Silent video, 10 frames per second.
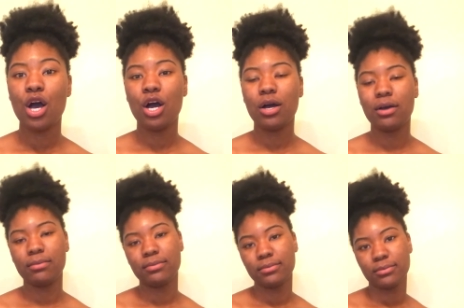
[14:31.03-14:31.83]

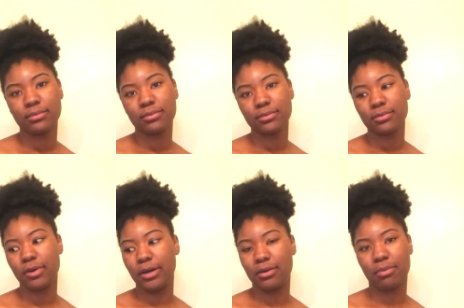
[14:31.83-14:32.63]
Well,
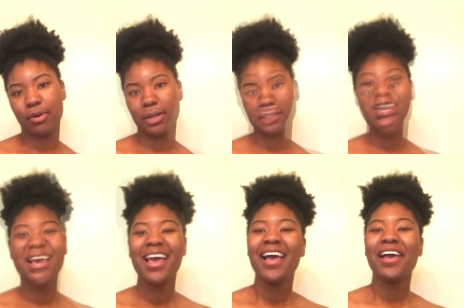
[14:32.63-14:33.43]
the products.
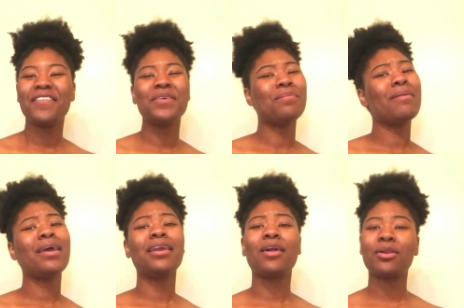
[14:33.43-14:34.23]
If you
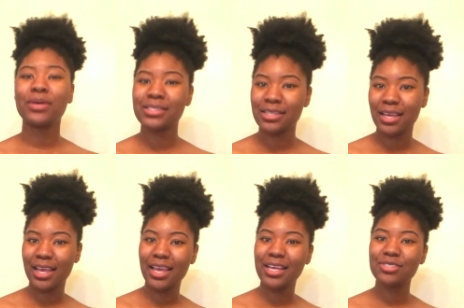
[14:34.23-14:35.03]
made it all the way to the
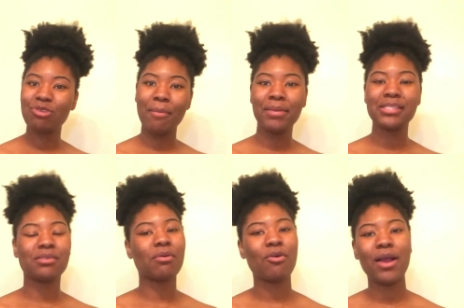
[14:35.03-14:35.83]
end, drop me
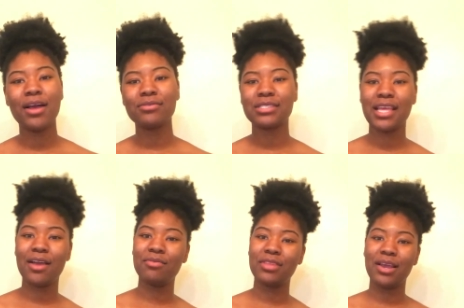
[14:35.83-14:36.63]
some crowns
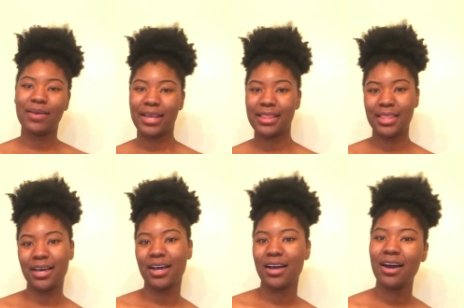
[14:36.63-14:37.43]
down there in
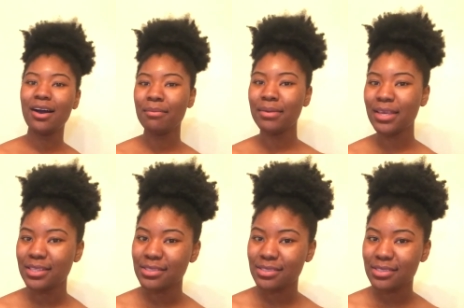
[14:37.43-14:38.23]
the
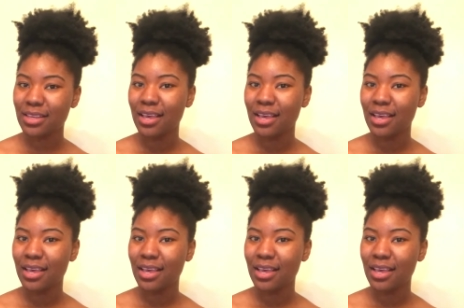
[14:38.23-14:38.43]
comments.